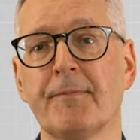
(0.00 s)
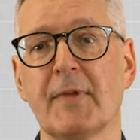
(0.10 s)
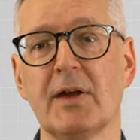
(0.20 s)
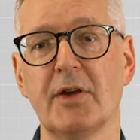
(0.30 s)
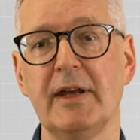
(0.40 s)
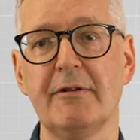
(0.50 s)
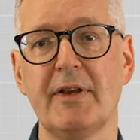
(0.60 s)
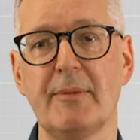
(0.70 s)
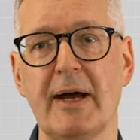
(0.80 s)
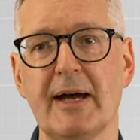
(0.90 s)
So here are
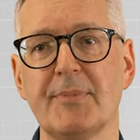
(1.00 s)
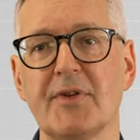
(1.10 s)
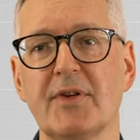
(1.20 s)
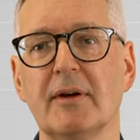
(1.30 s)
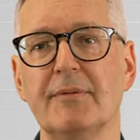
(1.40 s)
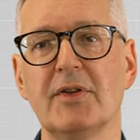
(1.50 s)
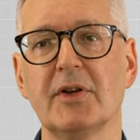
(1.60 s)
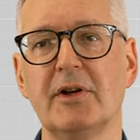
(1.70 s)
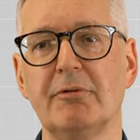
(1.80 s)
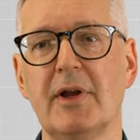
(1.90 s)
the maps. I'm just
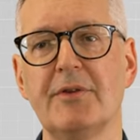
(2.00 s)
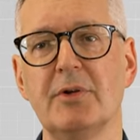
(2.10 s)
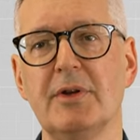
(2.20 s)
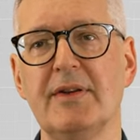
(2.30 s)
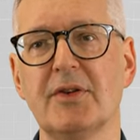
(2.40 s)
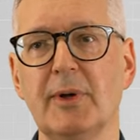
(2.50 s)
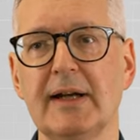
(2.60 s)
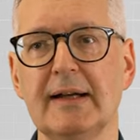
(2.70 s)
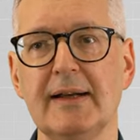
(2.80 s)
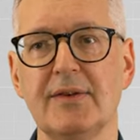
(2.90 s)
going to run through these quickly.